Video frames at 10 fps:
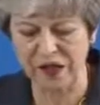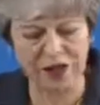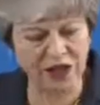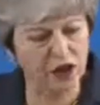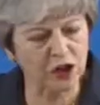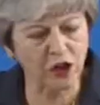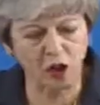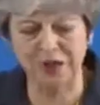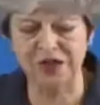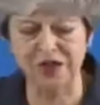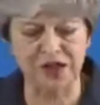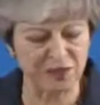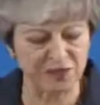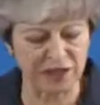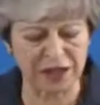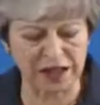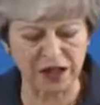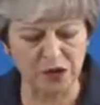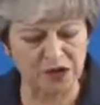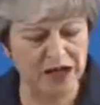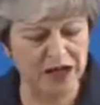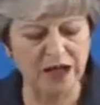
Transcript: within a common system of values